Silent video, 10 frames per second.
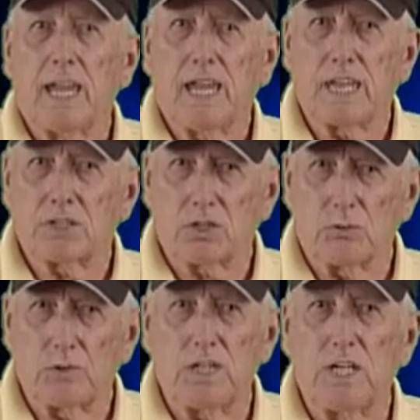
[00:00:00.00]
And so
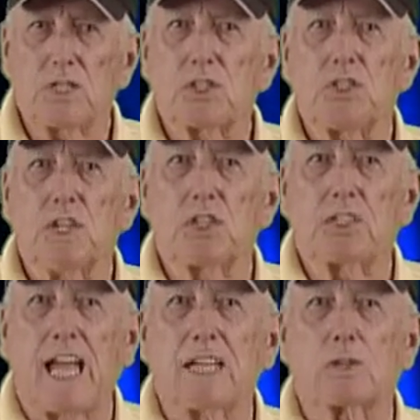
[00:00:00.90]
for years and years,
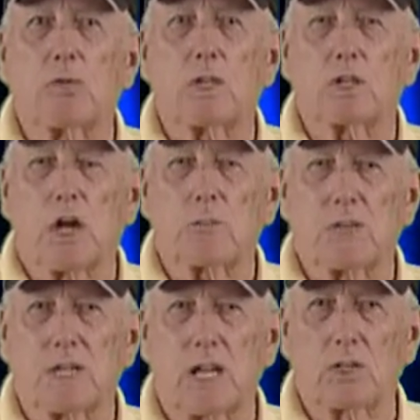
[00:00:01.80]
that's what
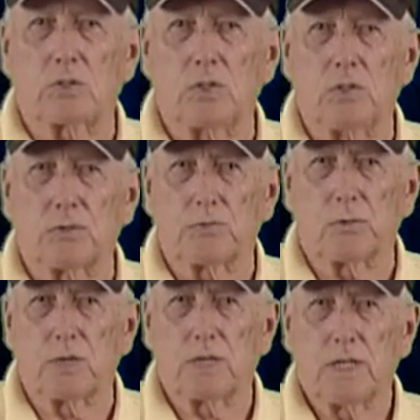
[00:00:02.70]
carpet tiles were used
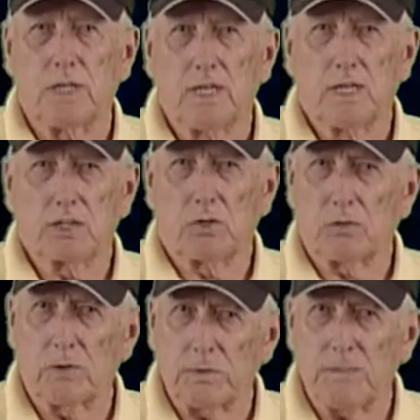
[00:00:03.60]
for. So I
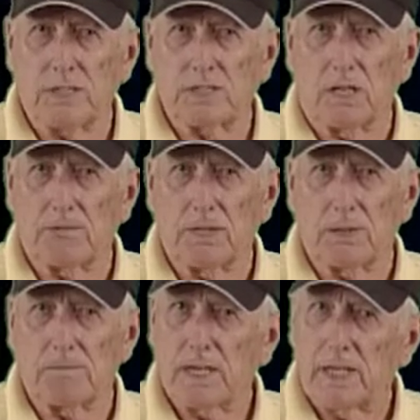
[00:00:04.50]
want to repeat myself
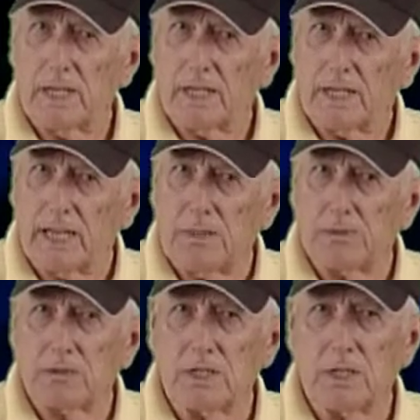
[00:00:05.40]
here.
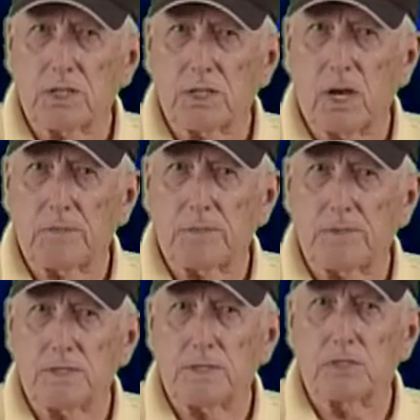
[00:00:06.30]
90% of the carpet
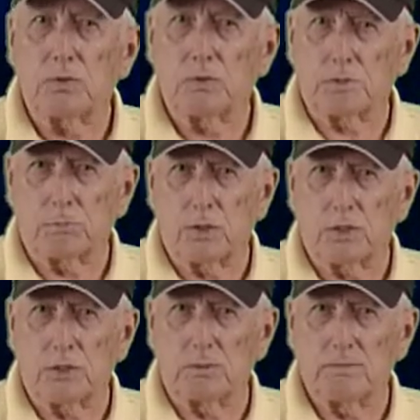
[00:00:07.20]
business was
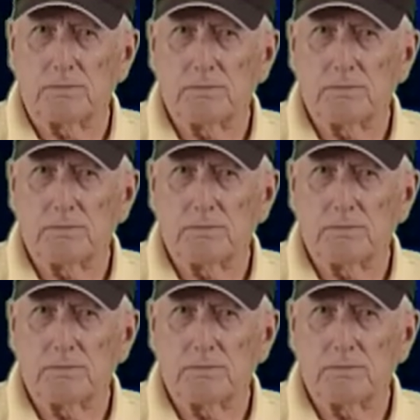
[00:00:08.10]
broadloom.